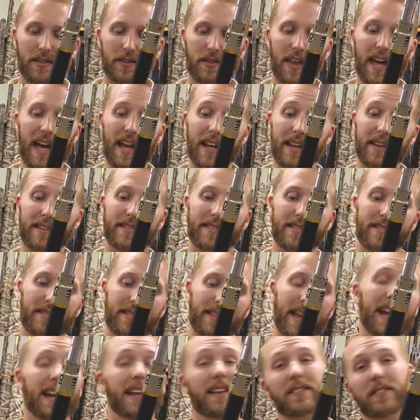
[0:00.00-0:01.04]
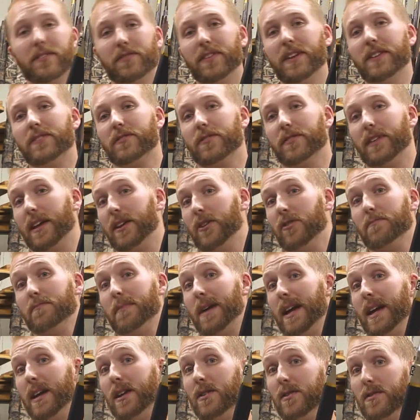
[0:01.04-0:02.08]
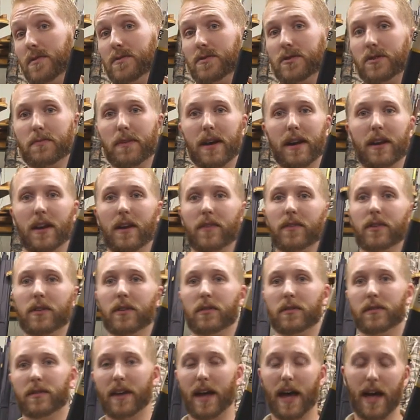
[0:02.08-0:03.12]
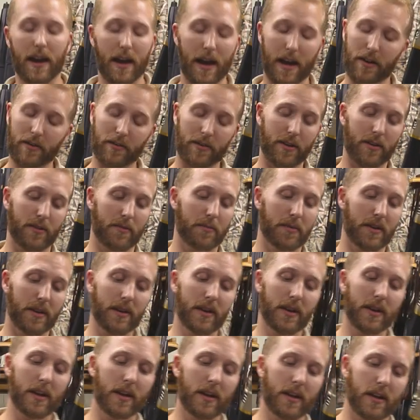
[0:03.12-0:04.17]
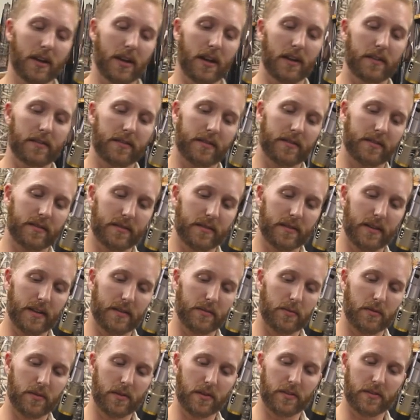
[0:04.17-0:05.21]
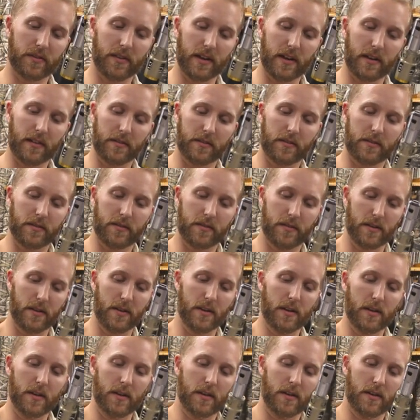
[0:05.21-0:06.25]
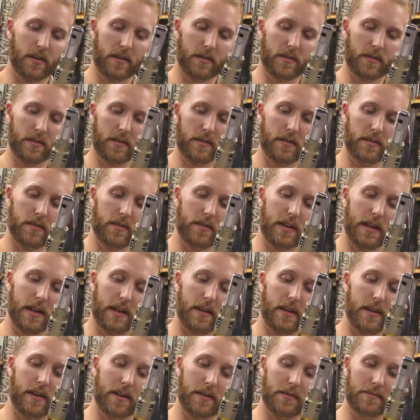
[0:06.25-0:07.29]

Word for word: that is a feature that you may use, you may never use it. I don't know, but it's one of those things that